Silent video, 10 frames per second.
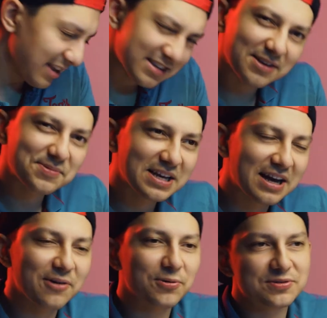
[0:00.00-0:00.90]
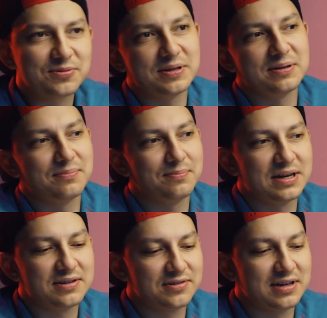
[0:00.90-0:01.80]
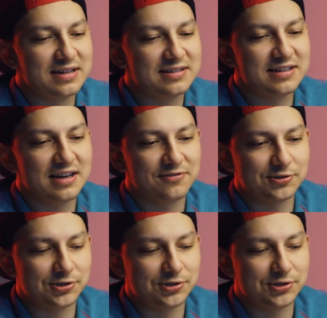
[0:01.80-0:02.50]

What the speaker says: something I want to be better at. Yeah, for